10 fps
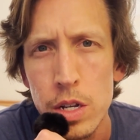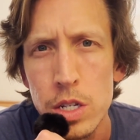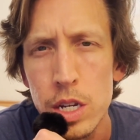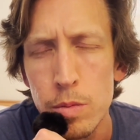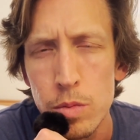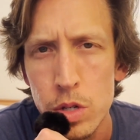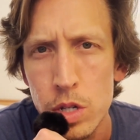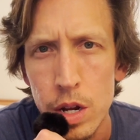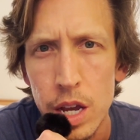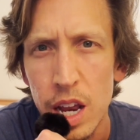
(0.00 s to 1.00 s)
seems
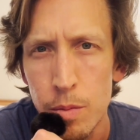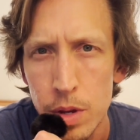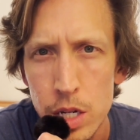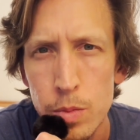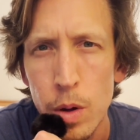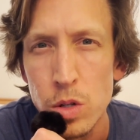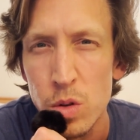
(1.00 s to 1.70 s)
to kind of be disposed